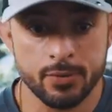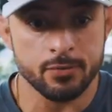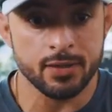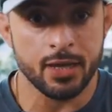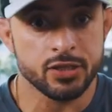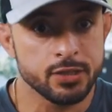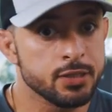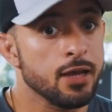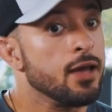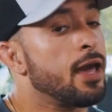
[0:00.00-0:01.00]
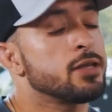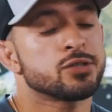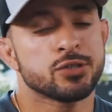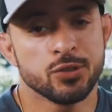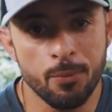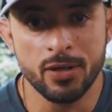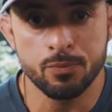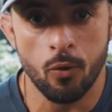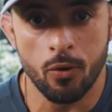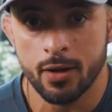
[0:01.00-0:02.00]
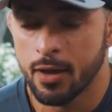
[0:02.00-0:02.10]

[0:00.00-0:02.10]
relations, and so much more.